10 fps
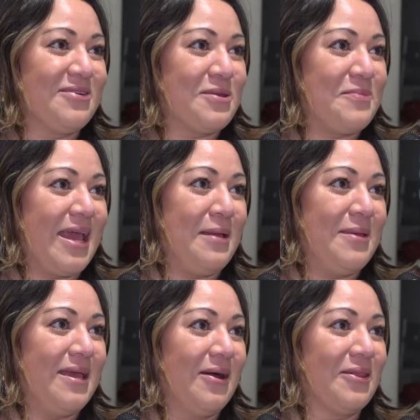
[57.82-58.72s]
for the
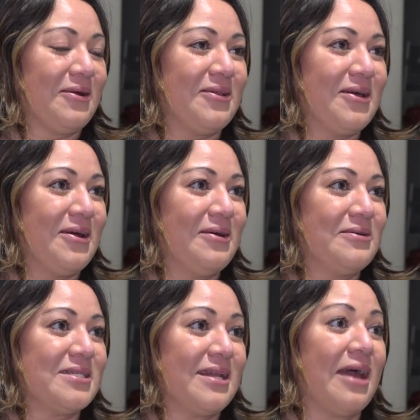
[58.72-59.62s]
baby, all their
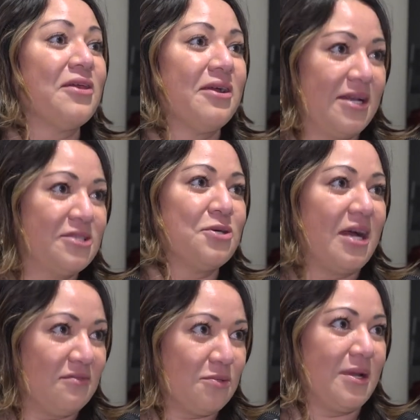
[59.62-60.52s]
clothes, and now they're going to
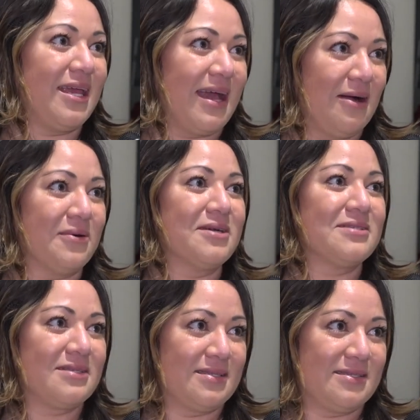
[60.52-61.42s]
drive 20
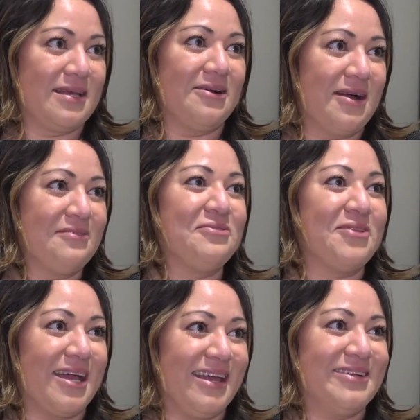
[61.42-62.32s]
hours because they don't have a
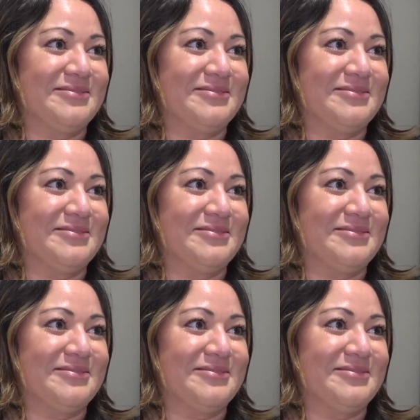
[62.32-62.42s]
flight.